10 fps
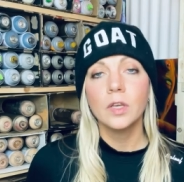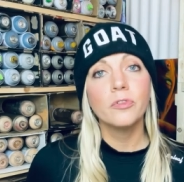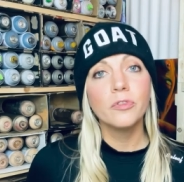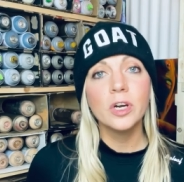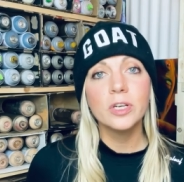
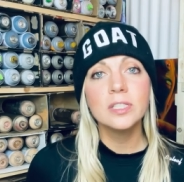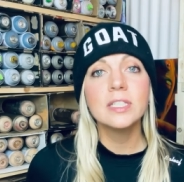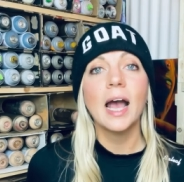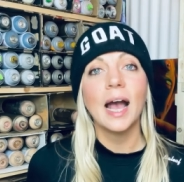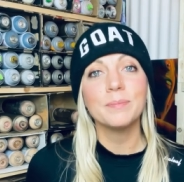
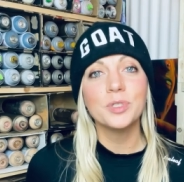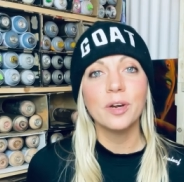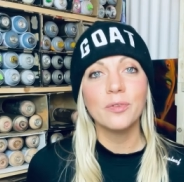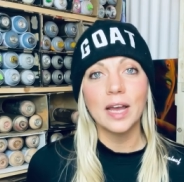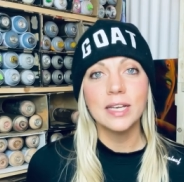First, I'm
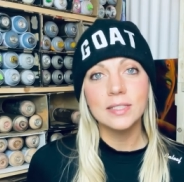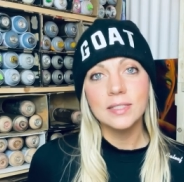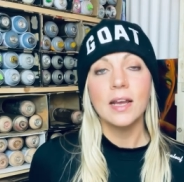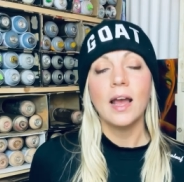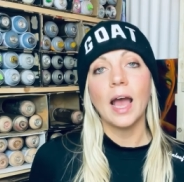Jenna
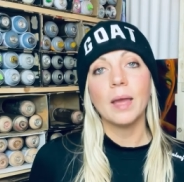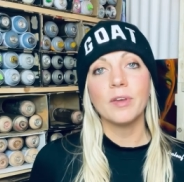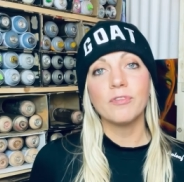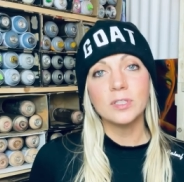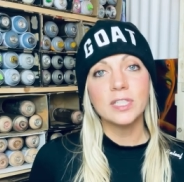Rice. I'm
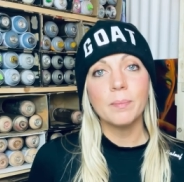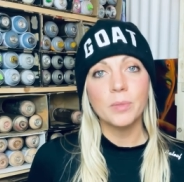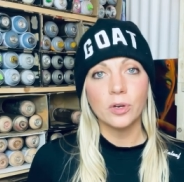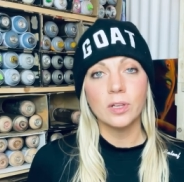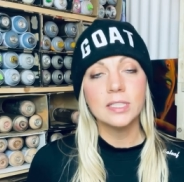a full time
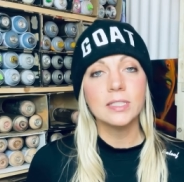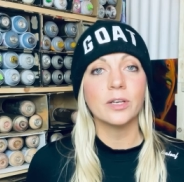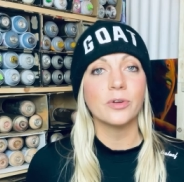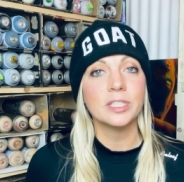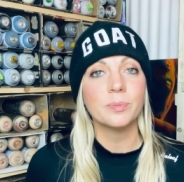muralist
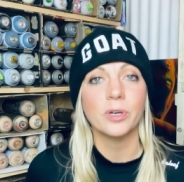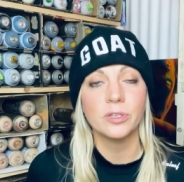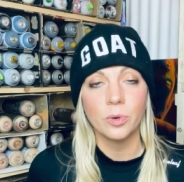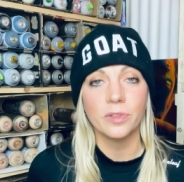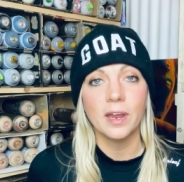in Greensboro,
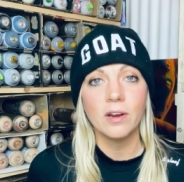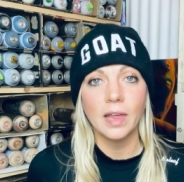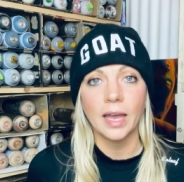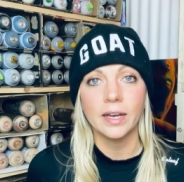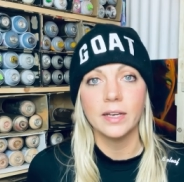North
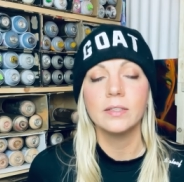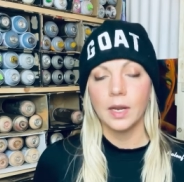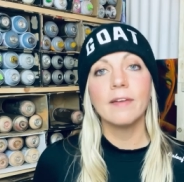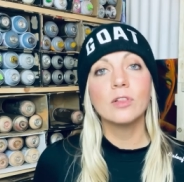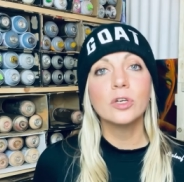Carolina.
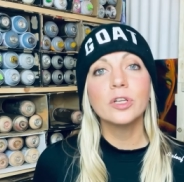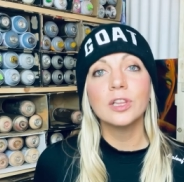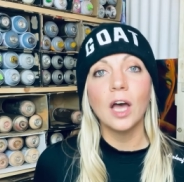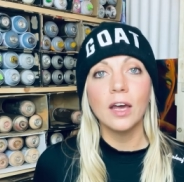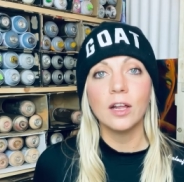I've learned a
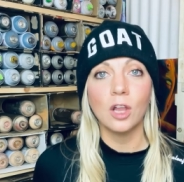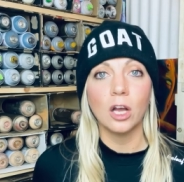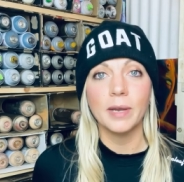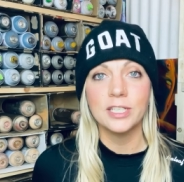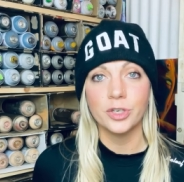lot
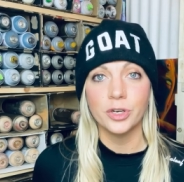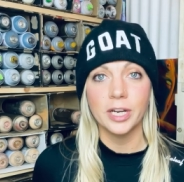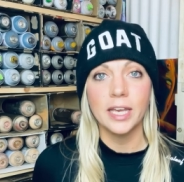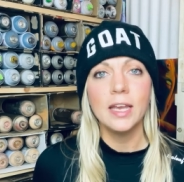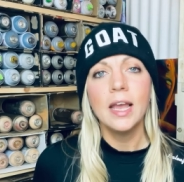along my
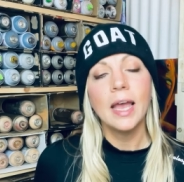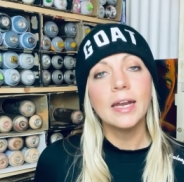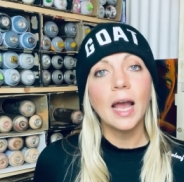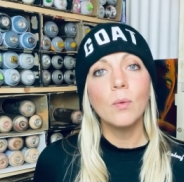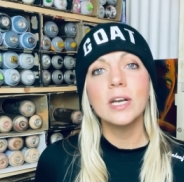journey,
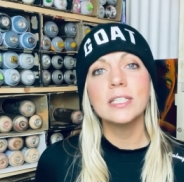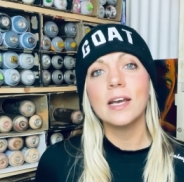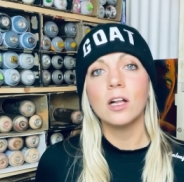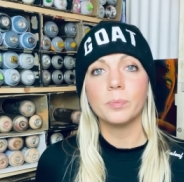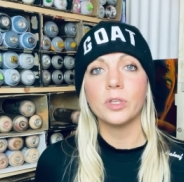and I wanted to
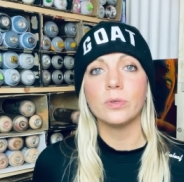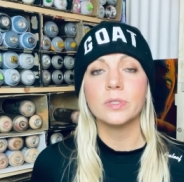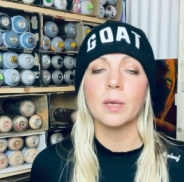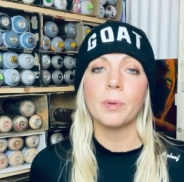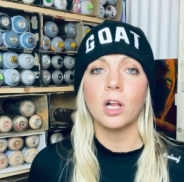help you
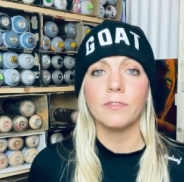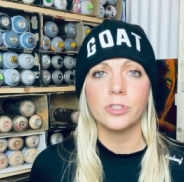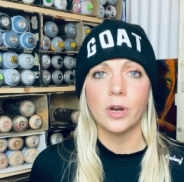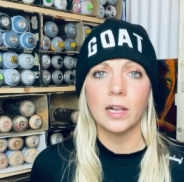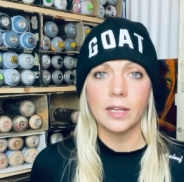skip all of the
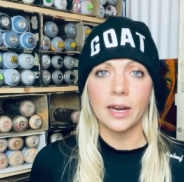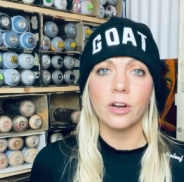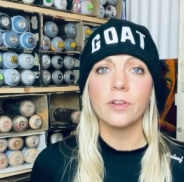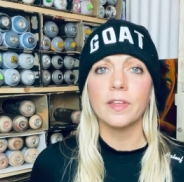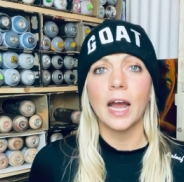trial and
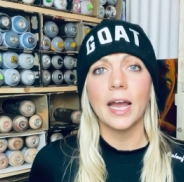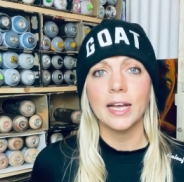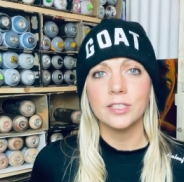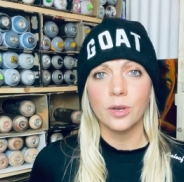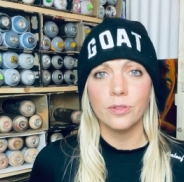error that I
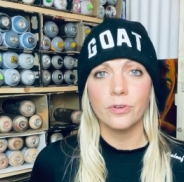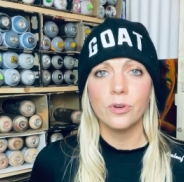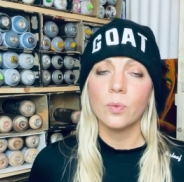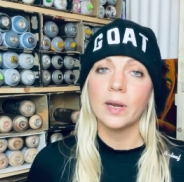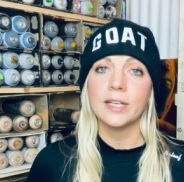had to go
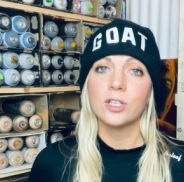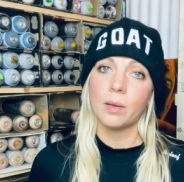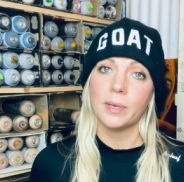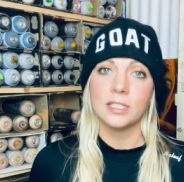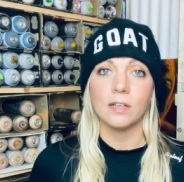through when I
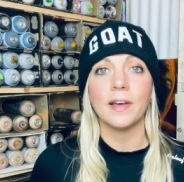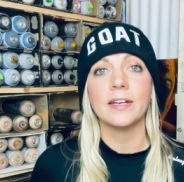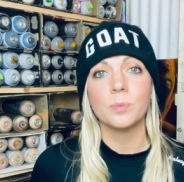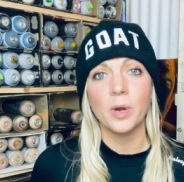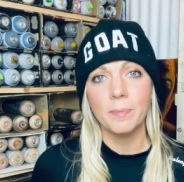taught myself how
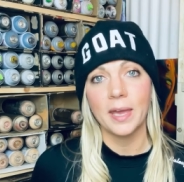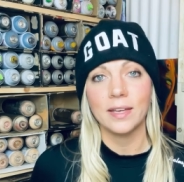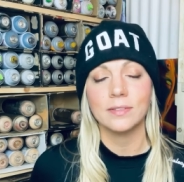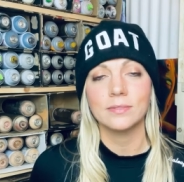to spray paint.